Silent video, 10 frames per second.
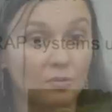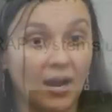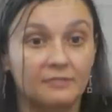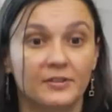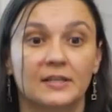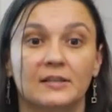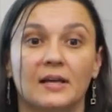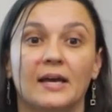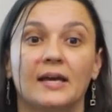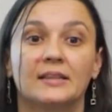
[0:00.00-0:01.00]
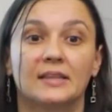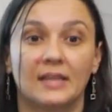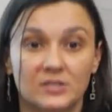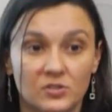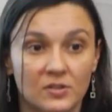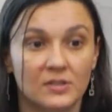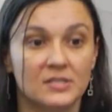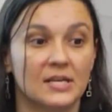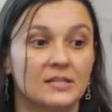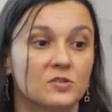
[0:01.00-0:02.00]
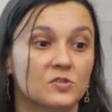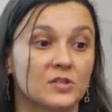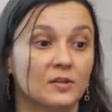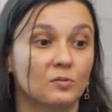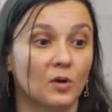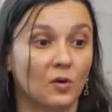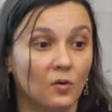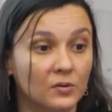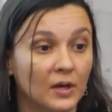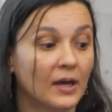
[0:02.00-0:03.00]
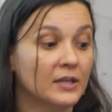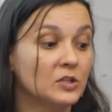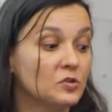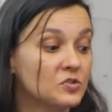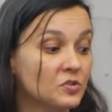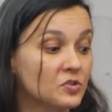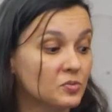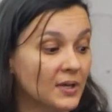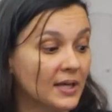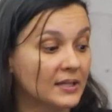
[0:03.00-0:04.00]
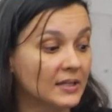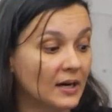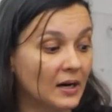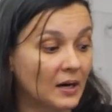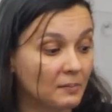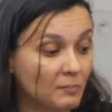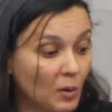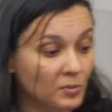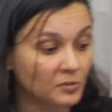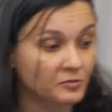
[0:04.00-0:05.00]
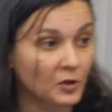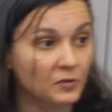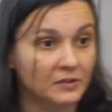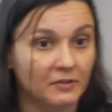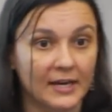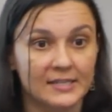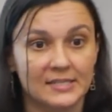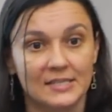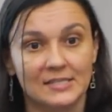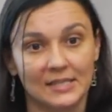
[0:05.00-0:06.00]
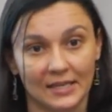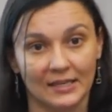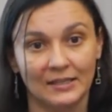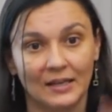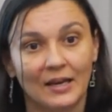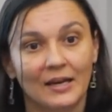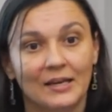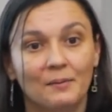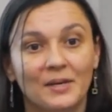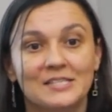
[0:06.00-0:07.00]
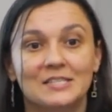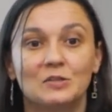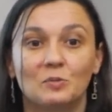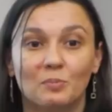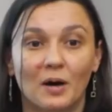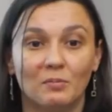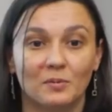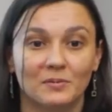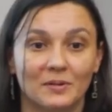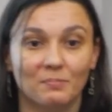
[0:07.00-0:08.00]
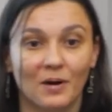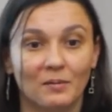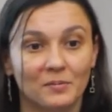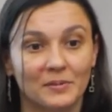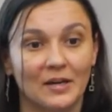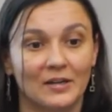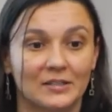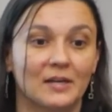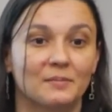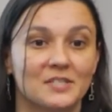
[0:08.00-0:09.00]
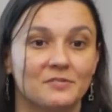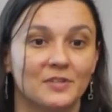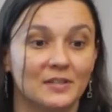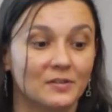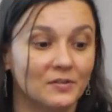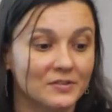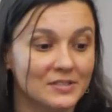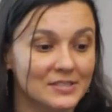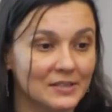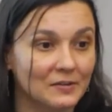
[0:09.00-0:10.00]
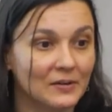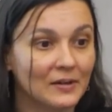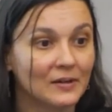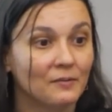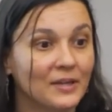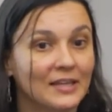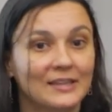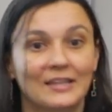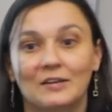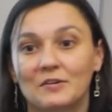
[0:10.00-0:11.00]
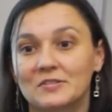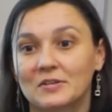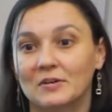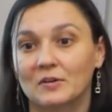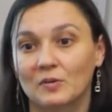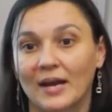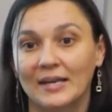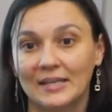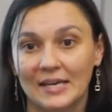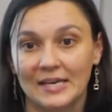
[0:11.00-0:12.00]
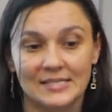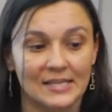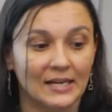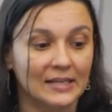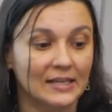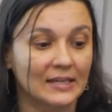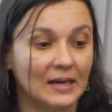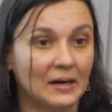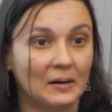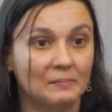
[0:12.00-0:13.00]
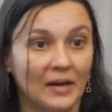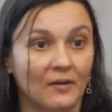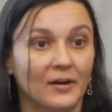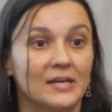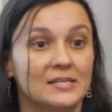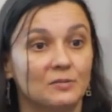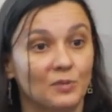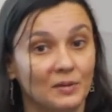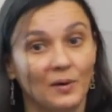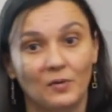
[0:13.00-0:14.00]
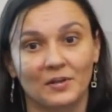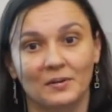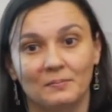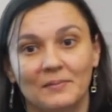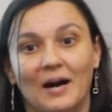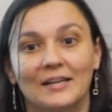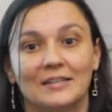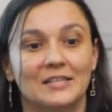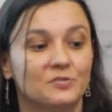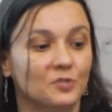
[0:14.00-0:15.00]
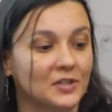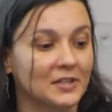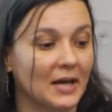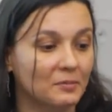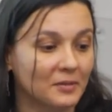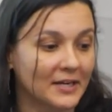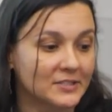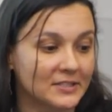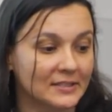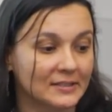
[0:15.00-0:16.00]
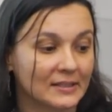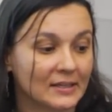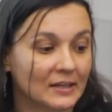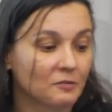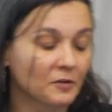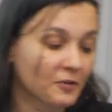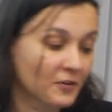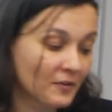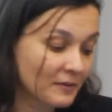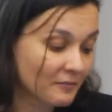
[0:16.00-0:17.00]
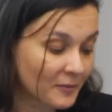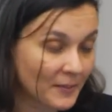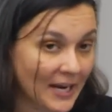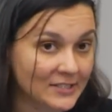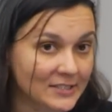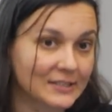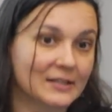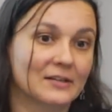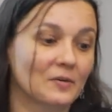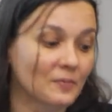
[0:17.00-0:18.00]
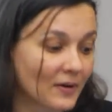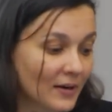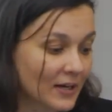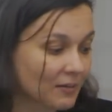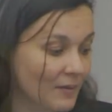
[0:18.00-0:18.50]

traffic lights, sensors on the road, users with mobile phone devices, and coming soon probably autonomous vehicles. So we think that those are great, exciting areas, and we welcome ideas for collaboration. For further information on our work, I